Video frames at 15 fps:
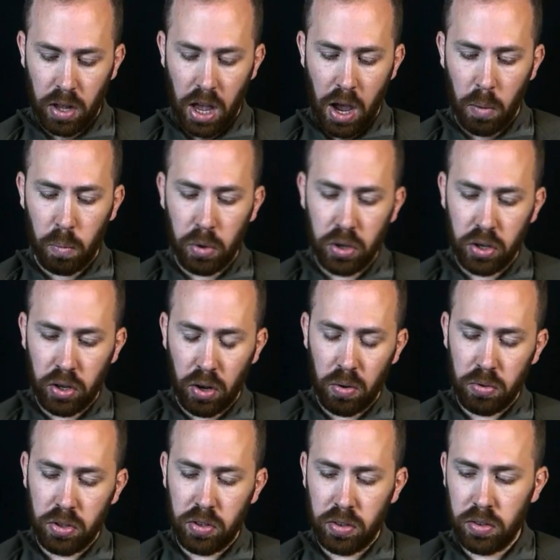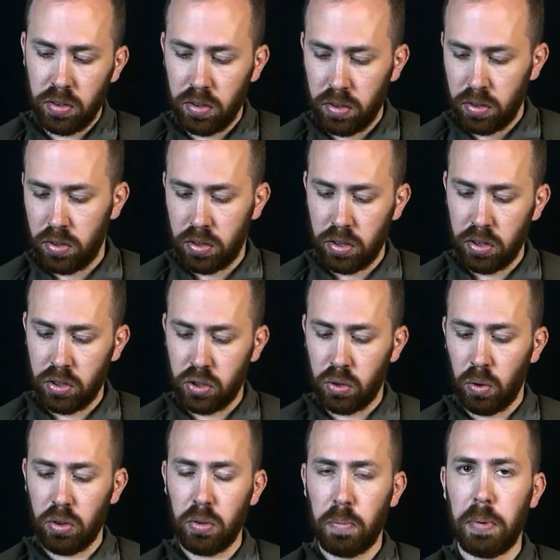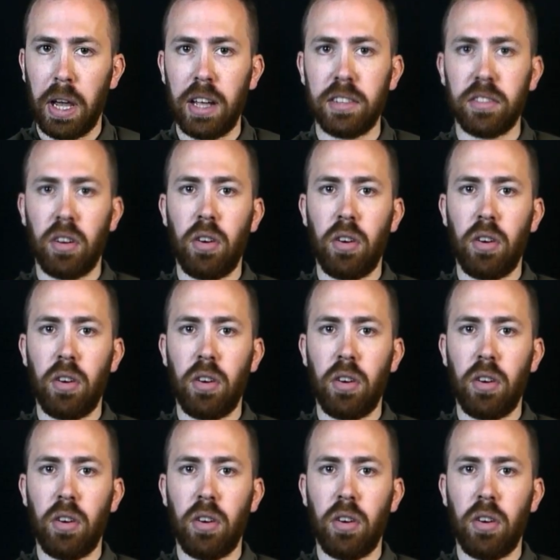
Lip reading: I would note the shoulder pads